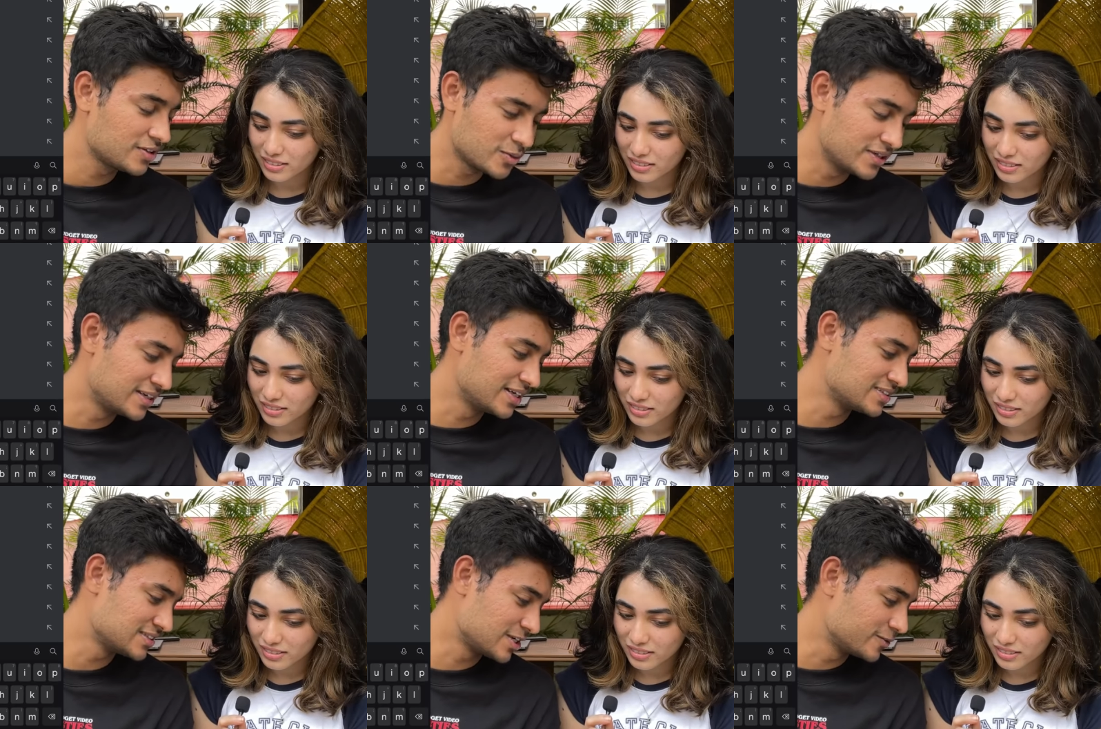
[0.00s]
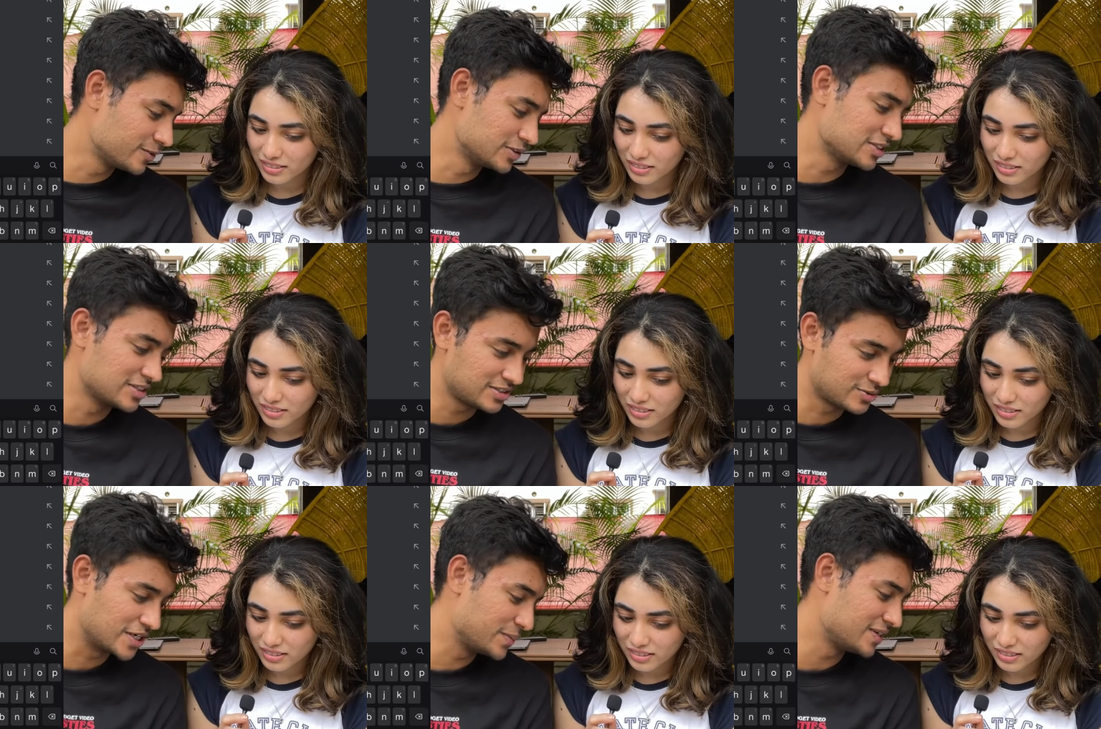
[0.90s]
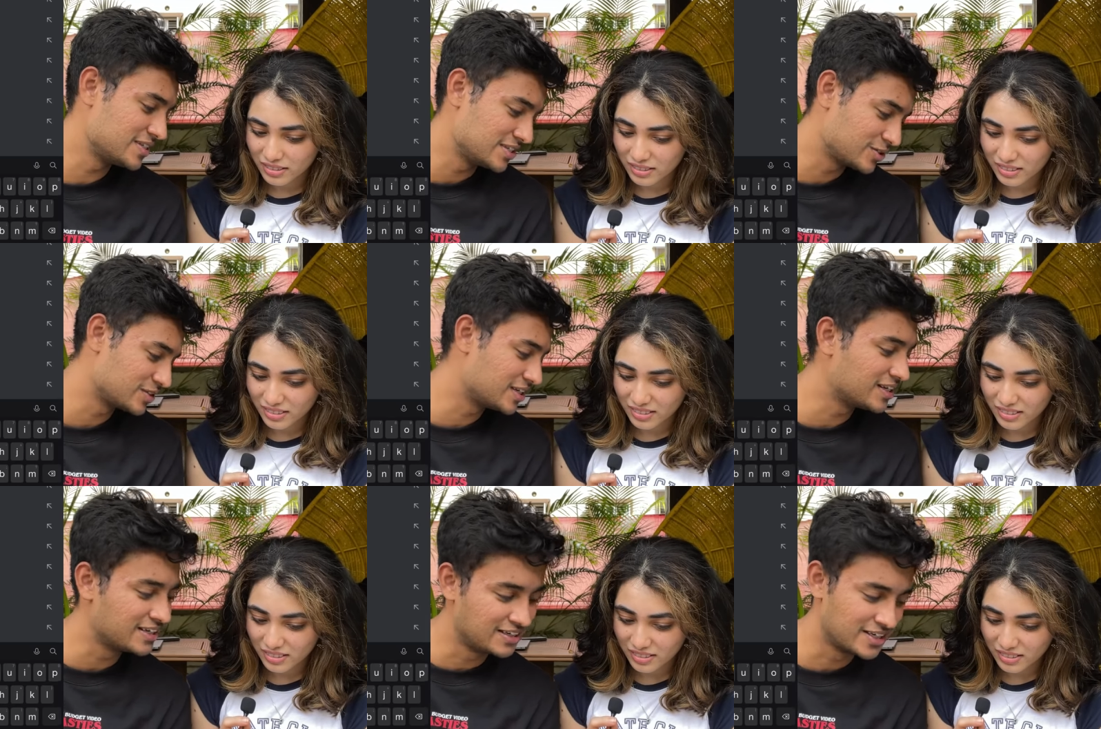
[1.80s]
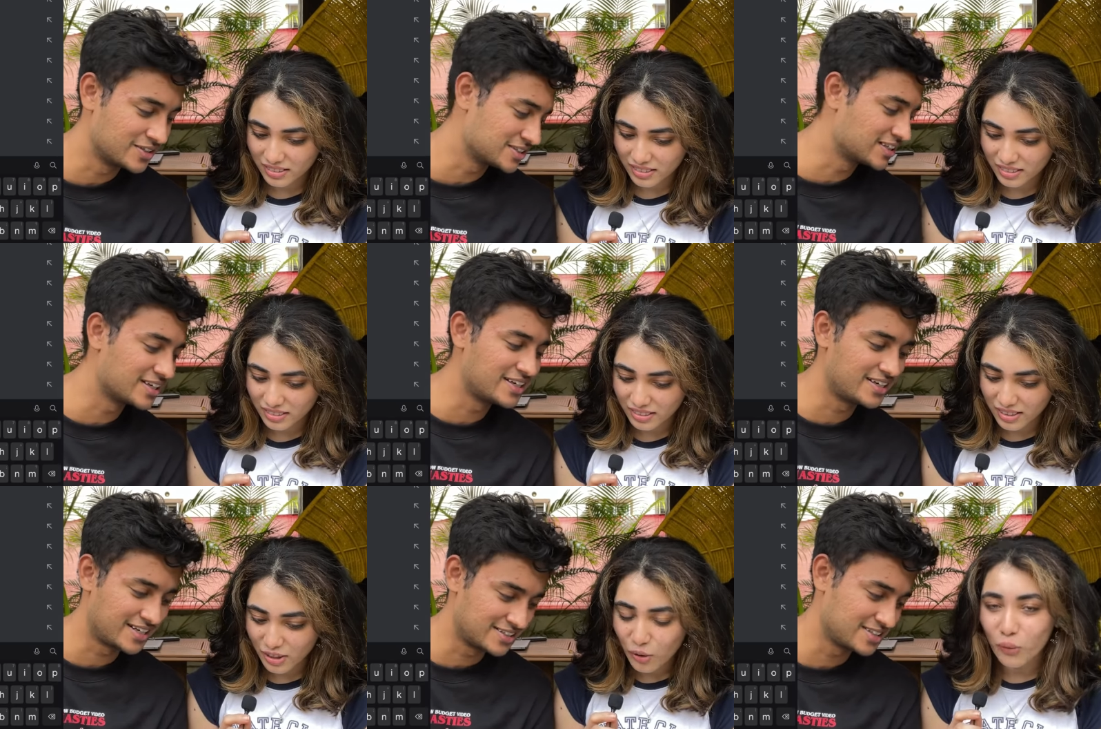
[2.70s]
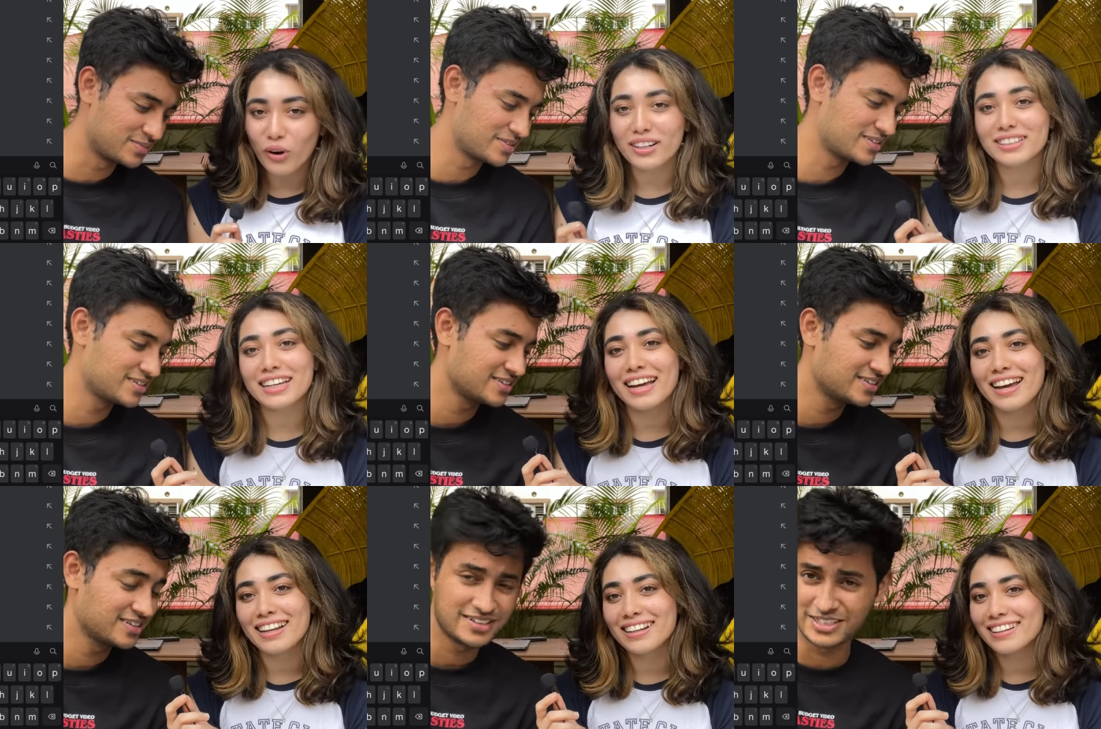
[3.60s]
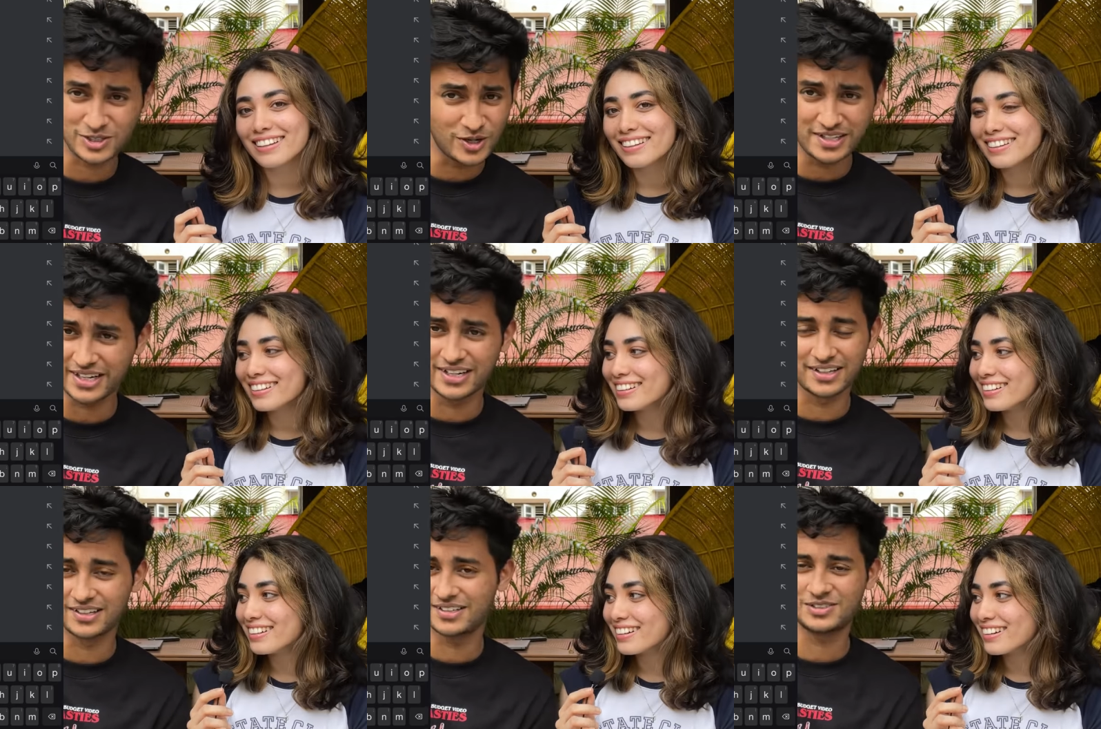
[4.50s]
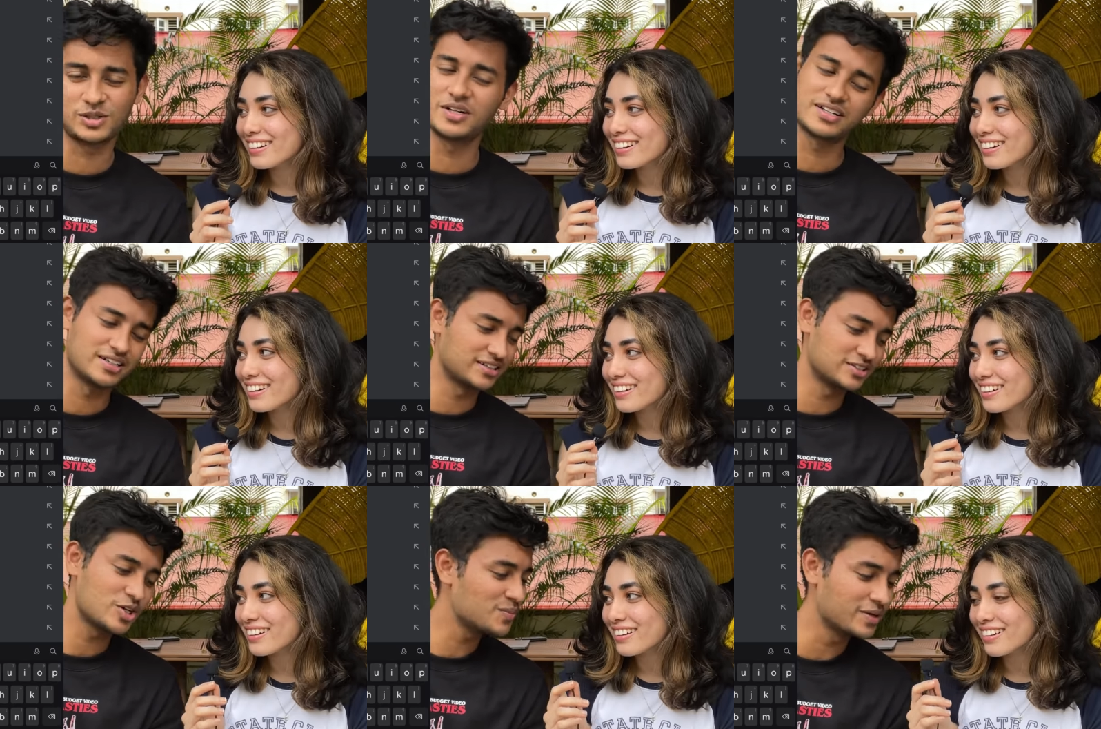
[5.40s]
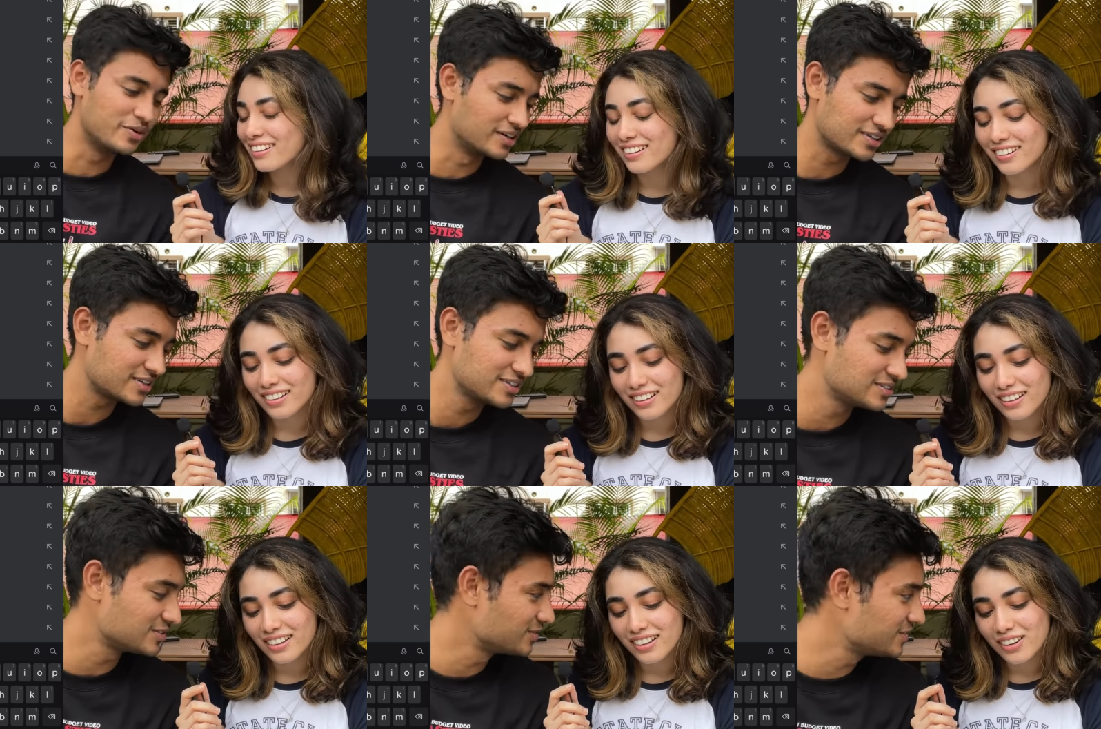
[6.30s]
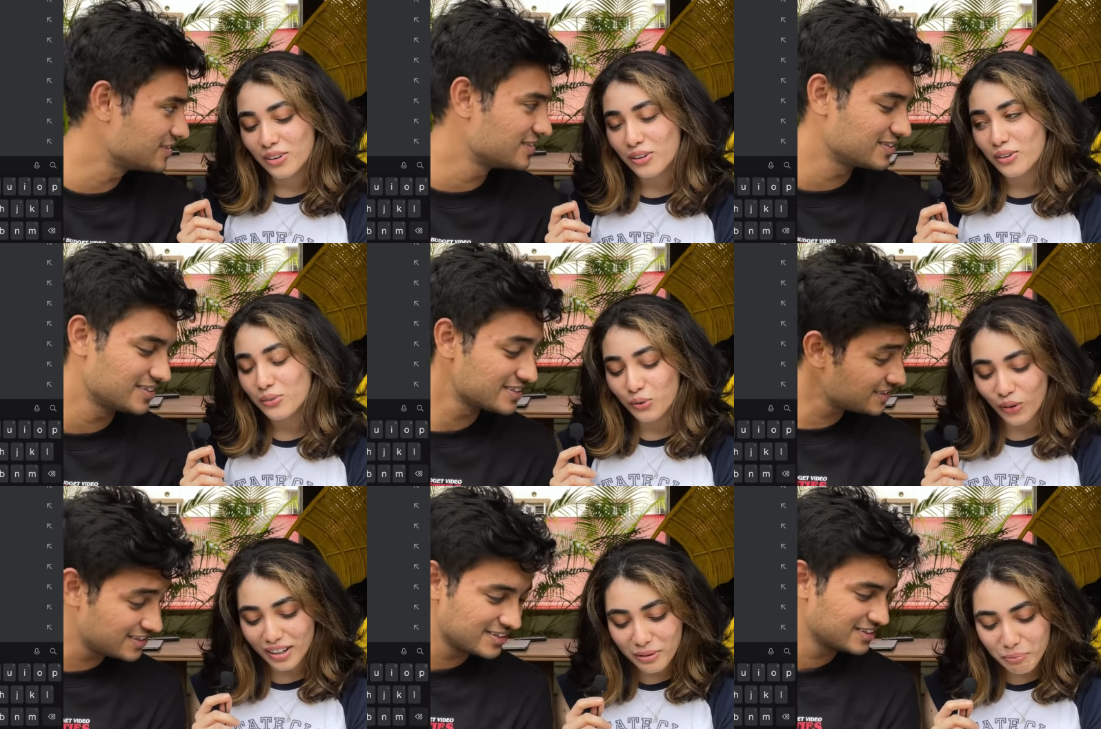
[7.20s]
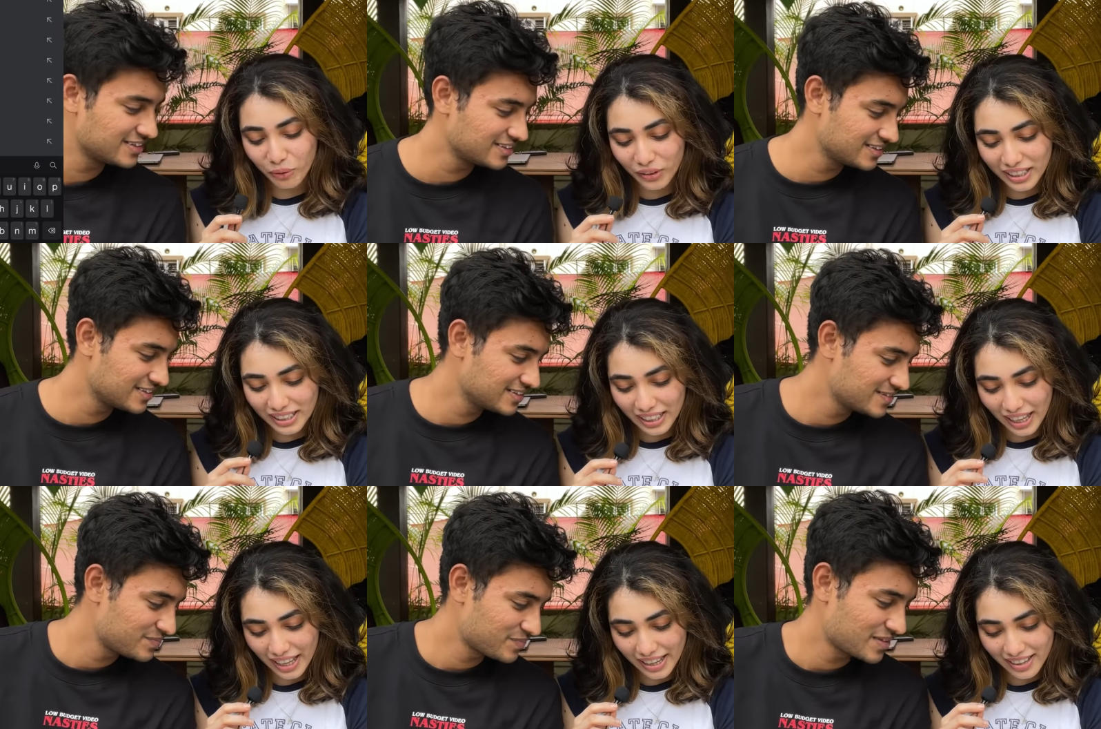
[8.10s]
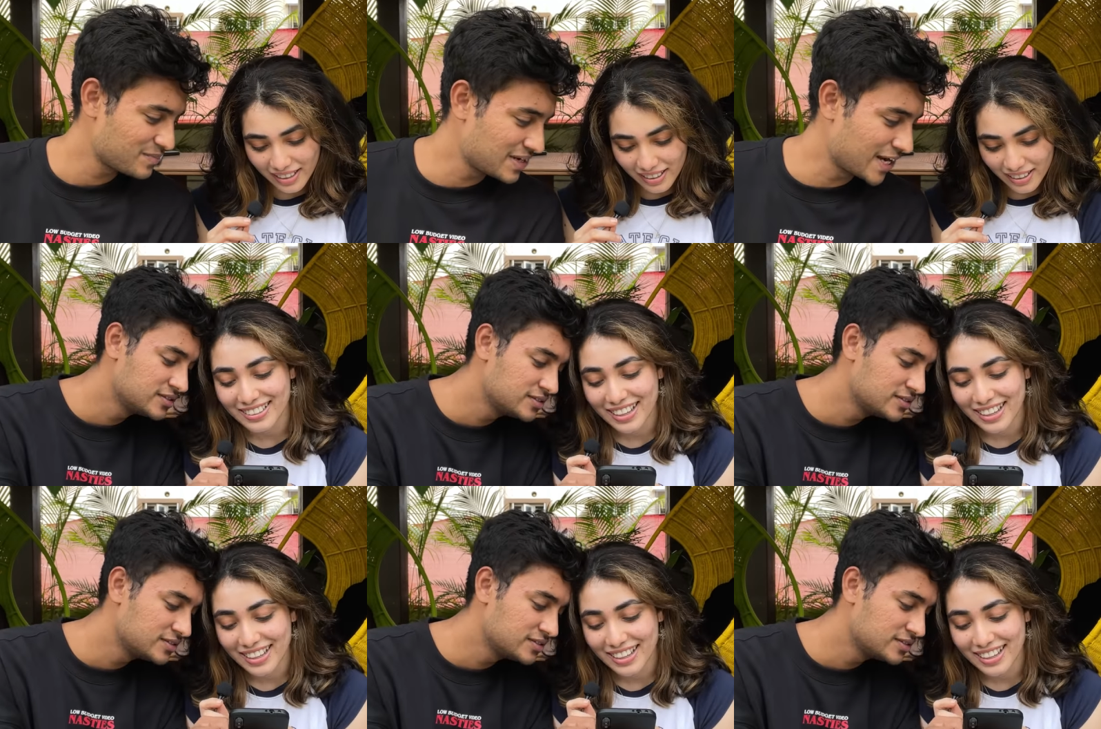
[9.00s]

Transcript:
Speaker 1: Global indices, Dow futures, OI power, zero, the India versus England, and it's What
Speaker 2: the hell? It's
Speaker 1: all trading. It's all trading. It's all my work. So. What
Speaker 2: a boring guy.
Speaker 1: Plan.